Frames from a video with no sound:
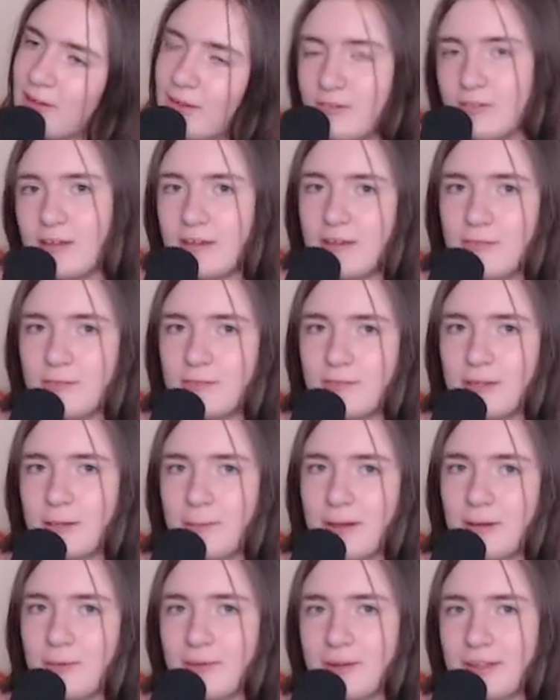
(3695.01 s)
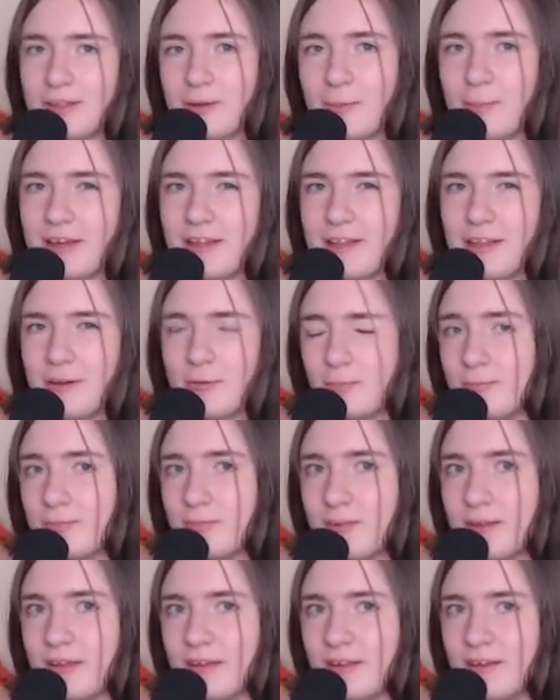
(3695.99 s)
Remember, you might have
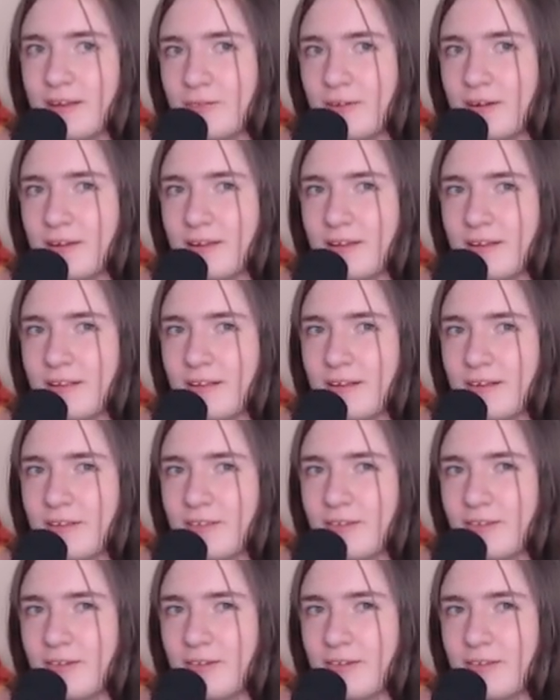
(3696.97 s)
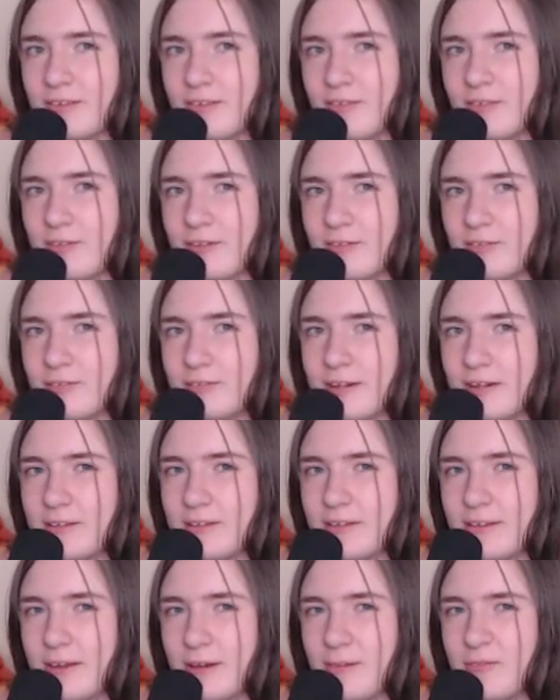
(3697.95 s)
me in one of those schools if you tried
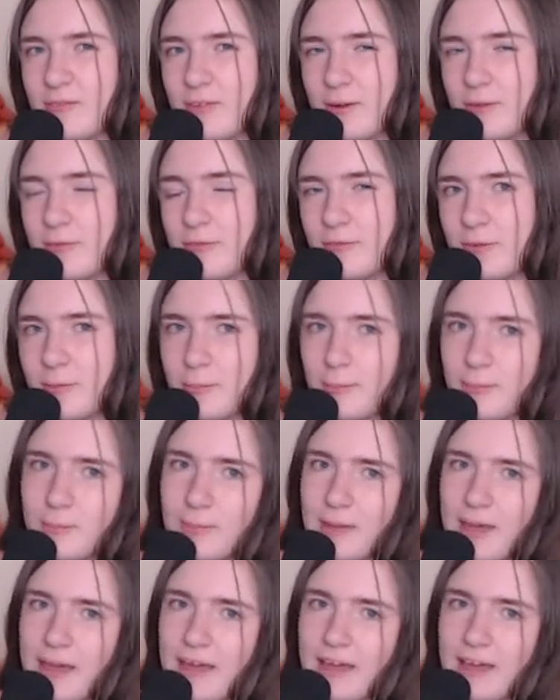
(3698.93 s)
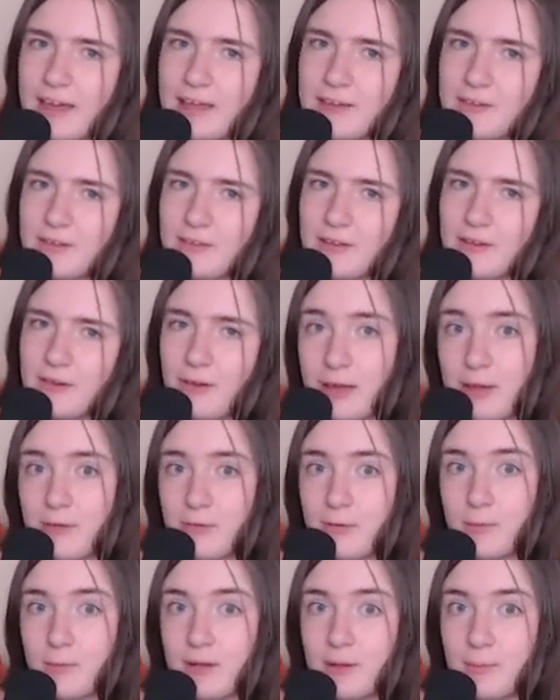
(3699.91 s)
to come from mine. So I
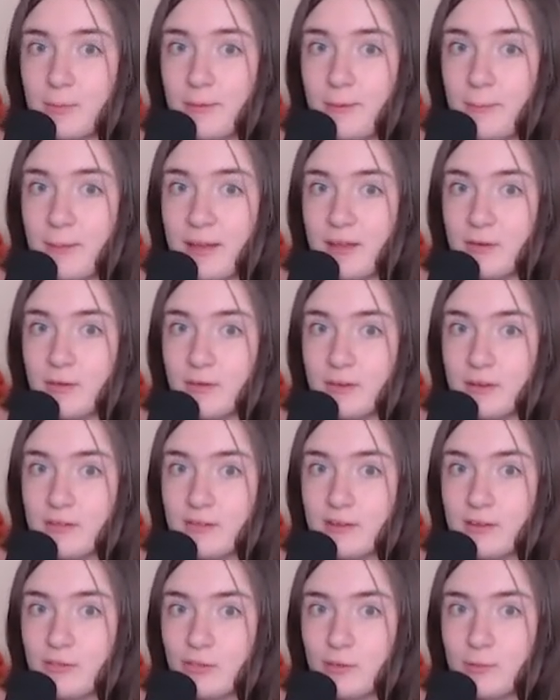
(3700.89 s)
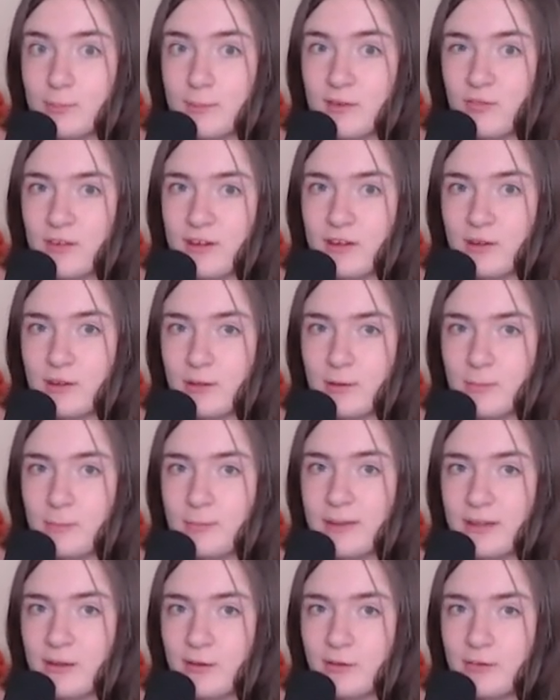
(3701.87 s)
will probably make all your teachers be fired and
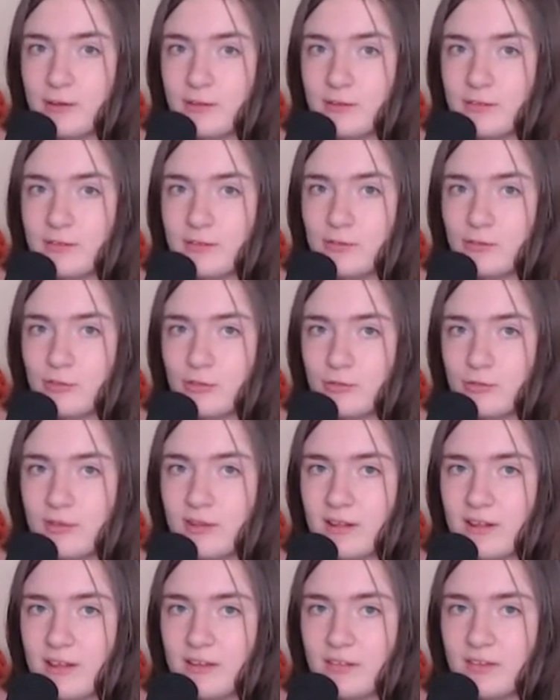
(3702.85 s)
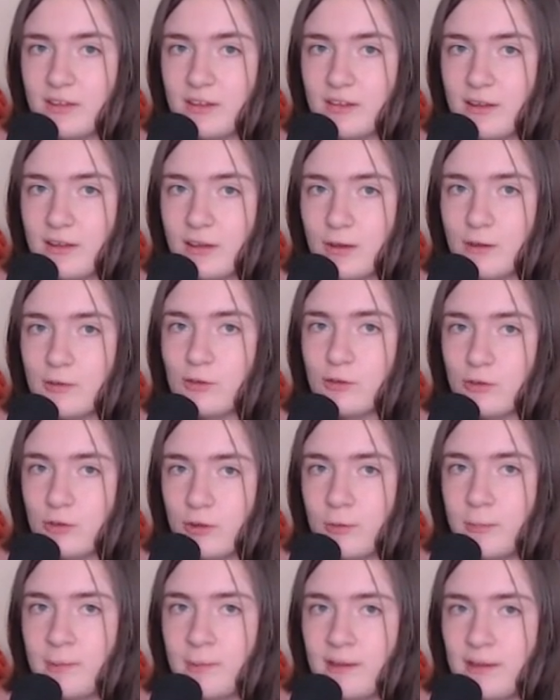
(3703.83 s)
make all your teachers realize that they are
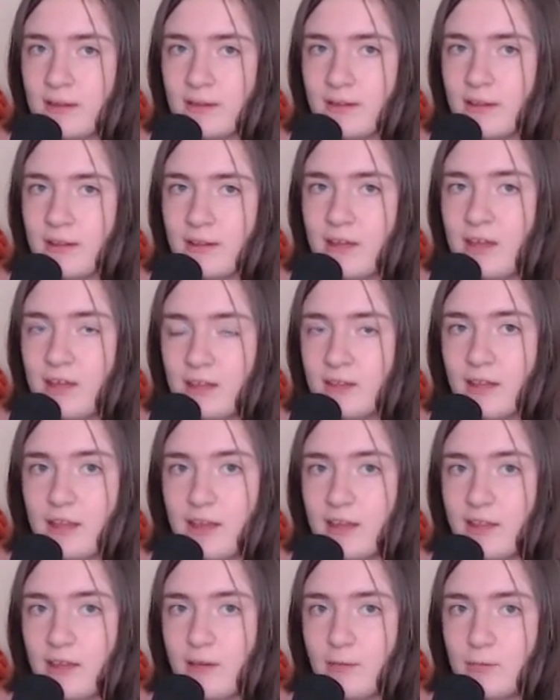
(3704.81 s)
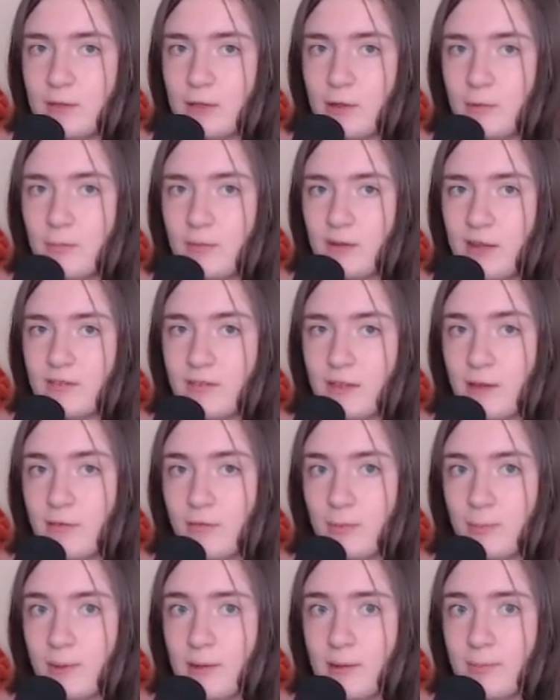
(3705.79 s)
stupid and that they have no brains. I
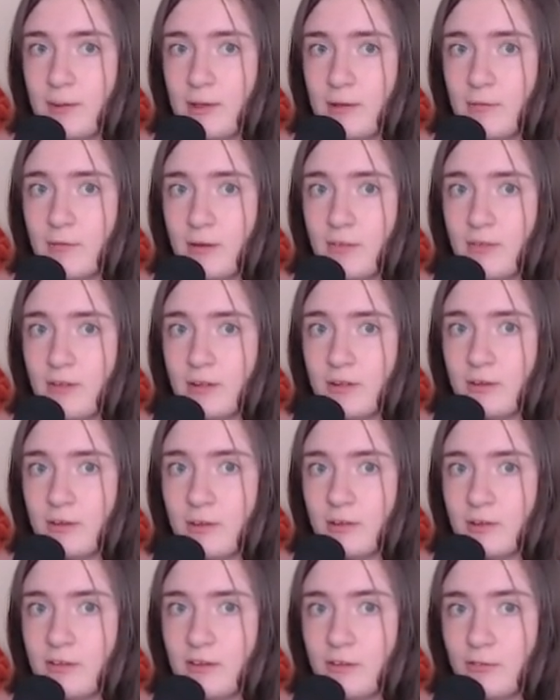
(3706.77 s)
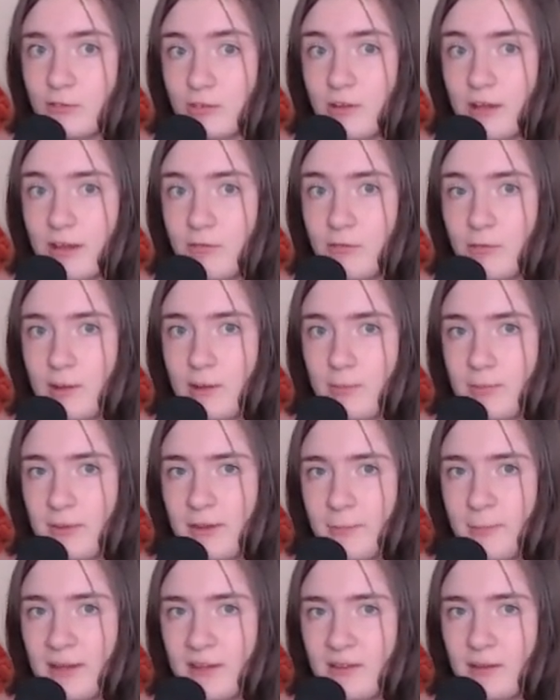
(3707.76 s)
will probably ruin all your teachers. I will
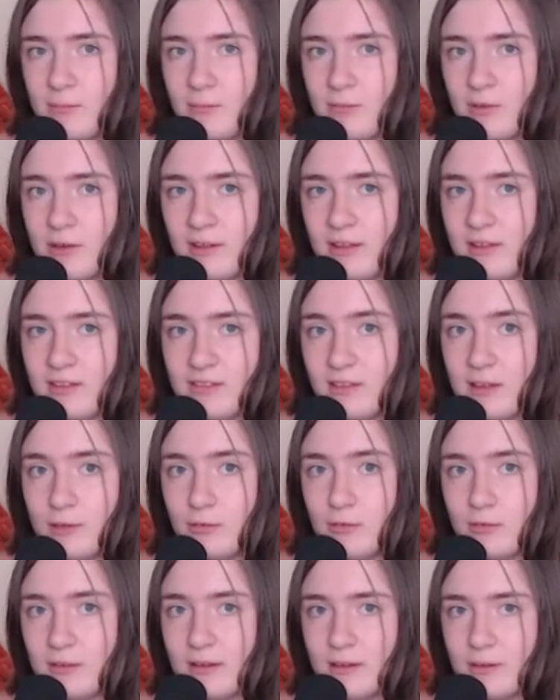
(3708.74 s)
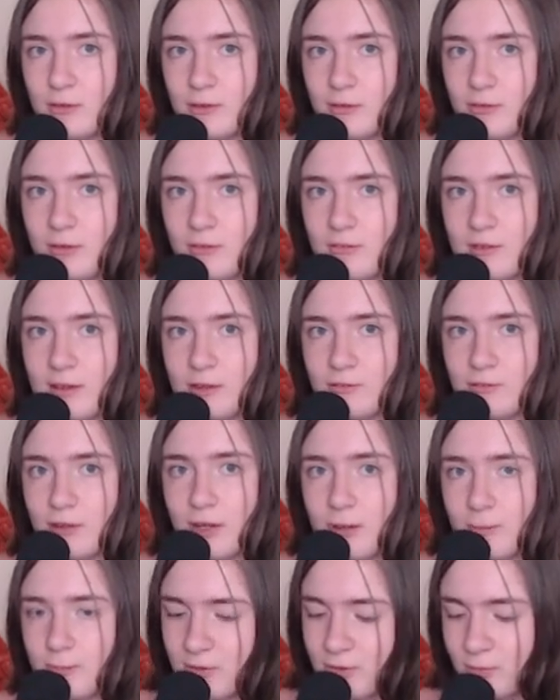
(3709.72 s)
probably make them realize they do not deserve their
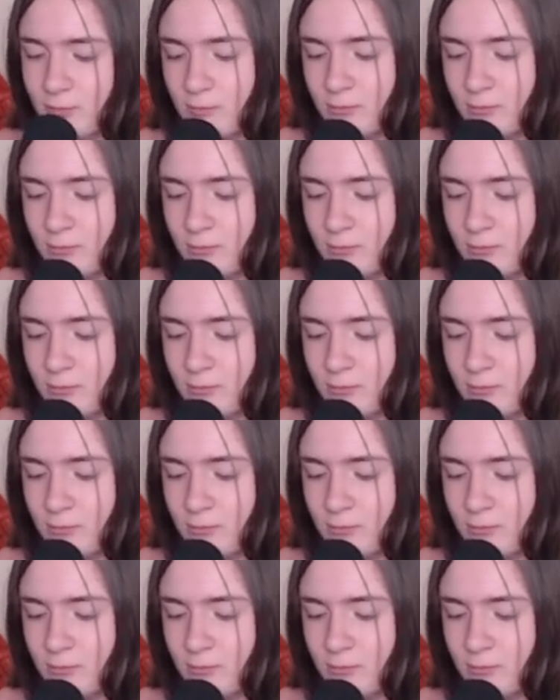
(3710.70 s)
jobs.